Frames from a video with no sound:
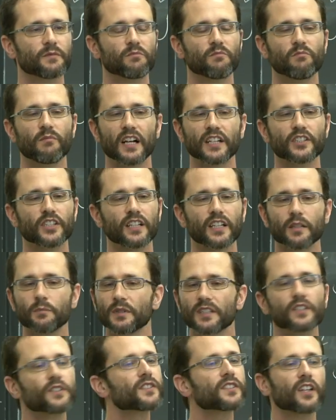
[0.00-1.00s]
magical,
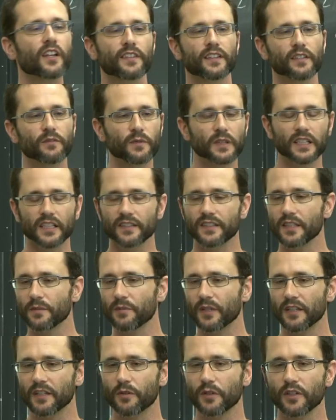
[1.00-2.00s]
but there is nothing really
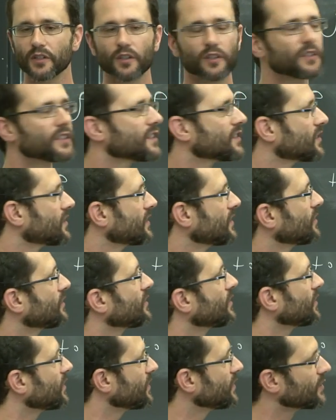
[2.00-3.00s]
deep uh, going on. It's, you,
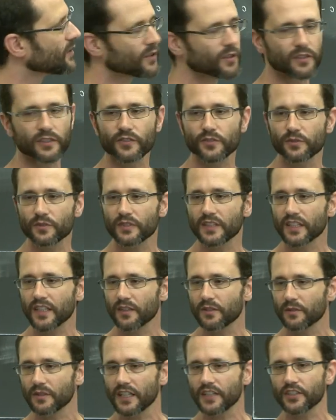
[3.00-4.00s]
can, you can also do the
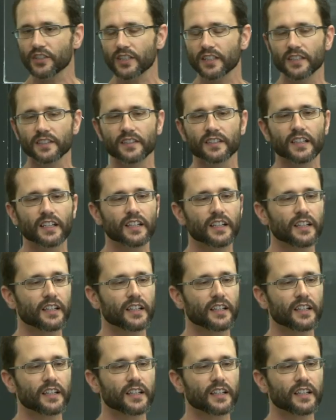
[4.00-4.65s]
calculations.